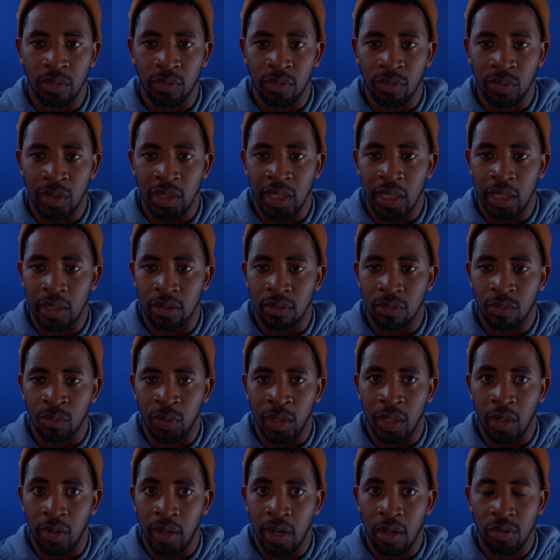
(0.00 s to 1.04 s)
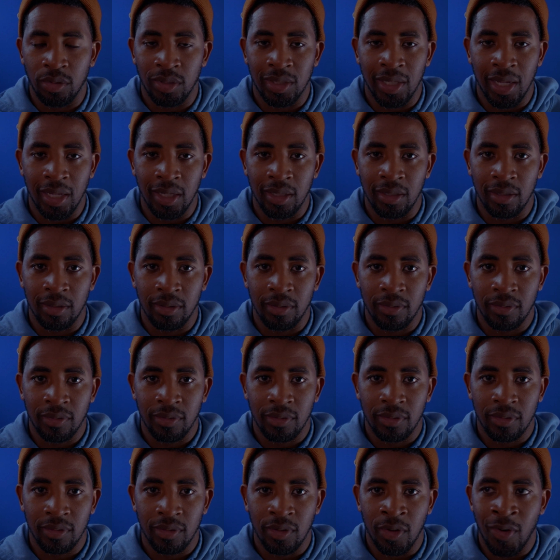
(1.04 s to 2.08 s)
We got Ohio State.
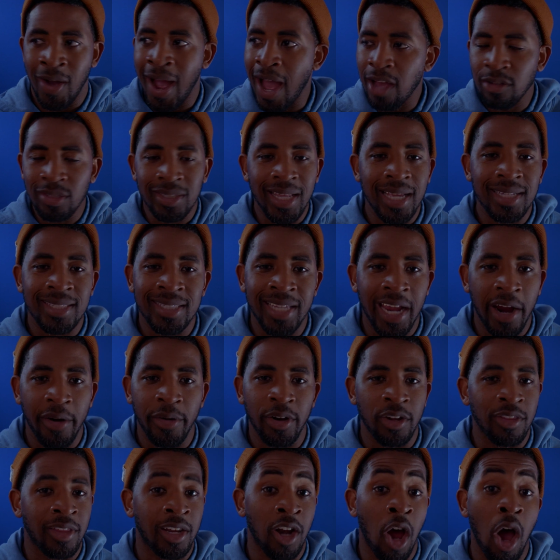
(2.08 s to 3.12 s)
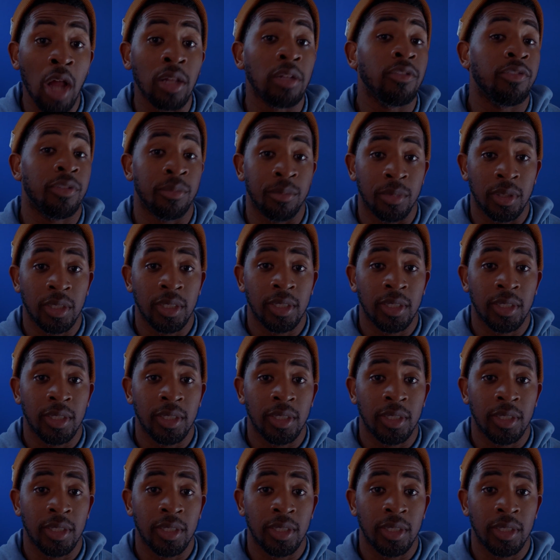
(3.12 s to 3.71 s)
Ohio State's scarier than all of them.